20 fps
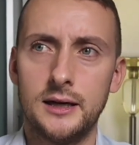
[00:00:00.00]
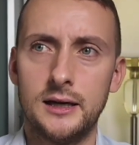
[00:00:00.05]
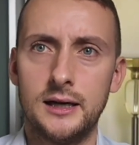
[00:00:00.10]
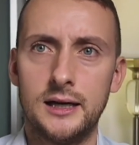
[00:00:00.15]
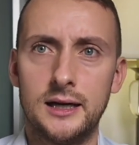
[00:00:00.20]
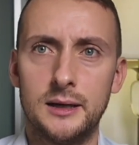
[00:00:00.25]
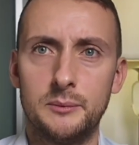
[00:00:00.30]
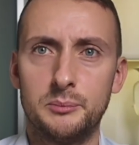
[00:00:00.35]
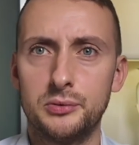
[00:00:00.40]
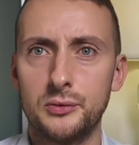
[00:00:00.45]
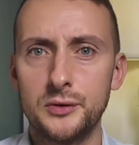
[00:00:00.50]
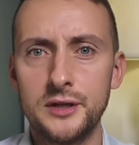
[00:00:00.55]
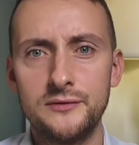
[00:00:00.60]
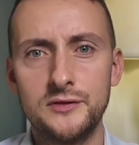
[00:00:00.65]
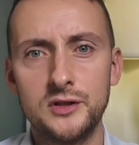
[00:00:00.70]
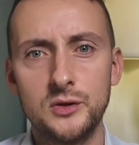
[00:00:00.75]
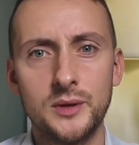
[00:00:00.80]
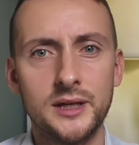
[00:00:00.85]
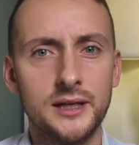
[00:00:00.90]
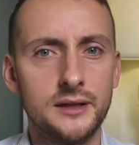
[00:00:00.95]

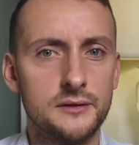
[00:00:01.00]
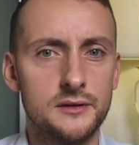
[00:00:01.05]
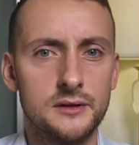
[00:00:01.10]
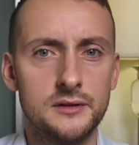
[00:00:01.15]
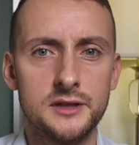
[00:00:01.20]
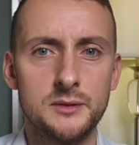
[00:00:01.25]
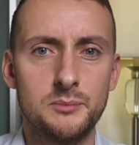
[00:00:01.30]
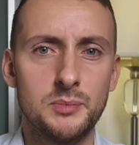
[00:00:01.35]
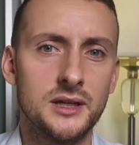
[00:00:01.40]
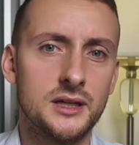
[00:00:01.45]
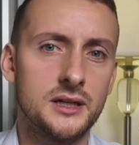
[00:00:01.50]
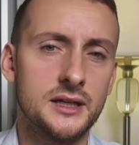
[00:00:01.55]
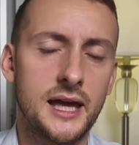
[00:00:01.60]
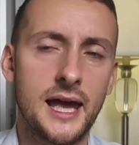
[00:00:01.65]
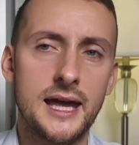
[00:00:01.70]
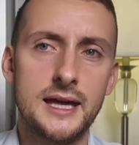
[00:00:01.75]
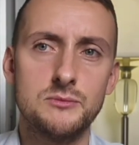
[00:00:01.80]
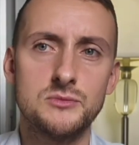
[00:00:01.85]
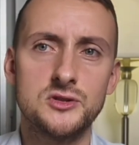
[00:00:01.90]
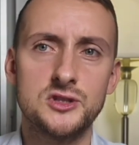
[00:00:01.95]
previewing the bigger
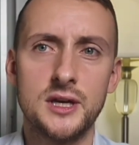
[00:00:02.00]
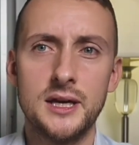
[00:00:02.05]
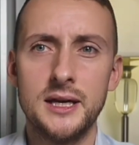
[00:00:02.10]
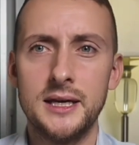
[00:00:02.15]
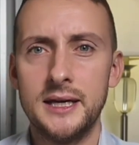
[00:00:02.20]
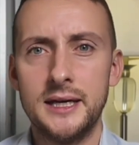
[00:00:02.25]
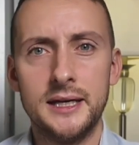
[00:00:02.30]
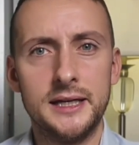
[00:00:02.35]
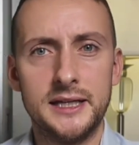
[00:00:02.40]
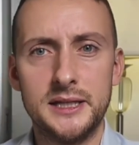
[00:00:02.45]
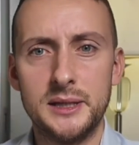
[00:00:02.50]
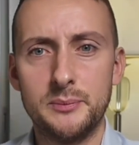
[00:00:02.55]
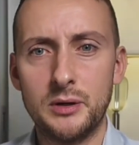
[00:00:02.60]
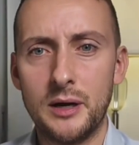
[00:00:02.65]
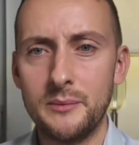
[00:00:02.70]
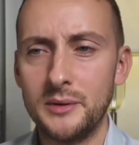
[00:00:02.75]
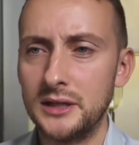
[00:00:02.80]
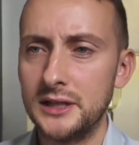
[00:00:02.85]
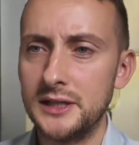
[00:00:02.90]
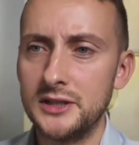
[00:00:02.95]
games in the
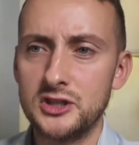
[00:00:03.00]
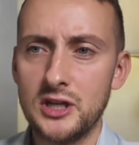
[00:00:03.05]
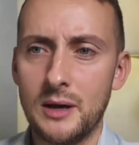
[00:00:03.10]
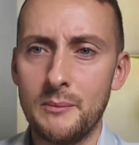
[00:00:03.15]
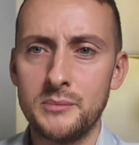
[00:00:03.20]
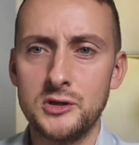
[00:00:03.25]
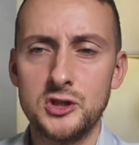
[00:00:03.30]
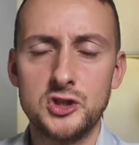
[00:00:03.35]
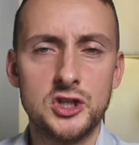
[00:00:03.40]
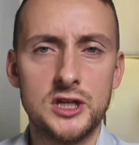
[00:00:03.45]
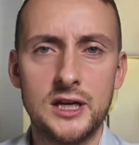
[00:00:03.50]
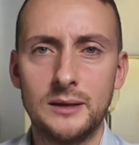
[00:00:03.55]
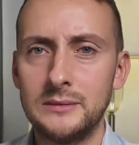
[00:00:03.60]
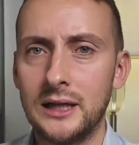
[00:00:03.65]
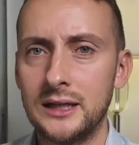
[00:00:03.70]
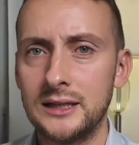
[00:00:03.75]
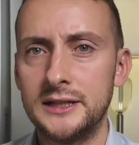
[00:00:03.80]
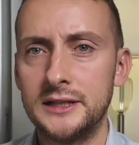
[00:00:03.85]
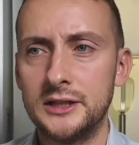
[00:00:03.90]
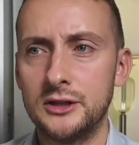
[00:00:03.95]
Premier League,
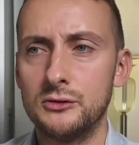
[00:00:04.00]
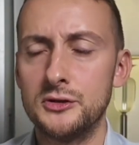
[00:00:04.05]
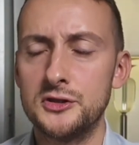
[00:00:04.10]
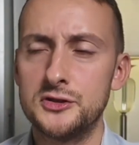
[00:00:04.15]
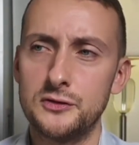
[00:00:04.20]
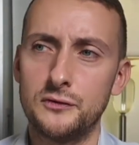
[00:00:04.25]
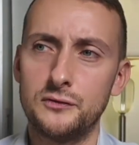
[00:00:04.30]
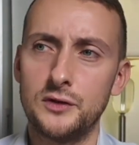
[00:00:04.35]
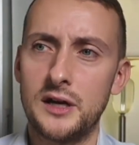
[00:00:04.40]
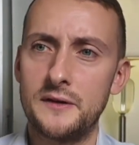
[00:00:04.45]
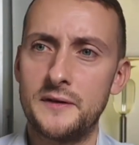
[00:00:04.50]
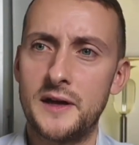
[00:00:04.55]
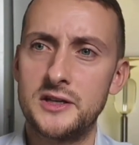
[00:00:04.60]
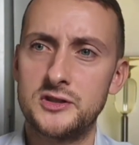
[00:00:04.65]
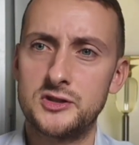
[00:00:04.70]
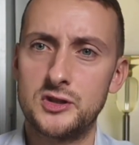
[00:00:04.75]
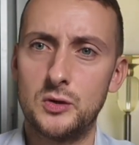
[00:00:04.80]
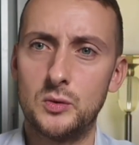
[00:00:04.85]
Championship, La Liga and stuff like that.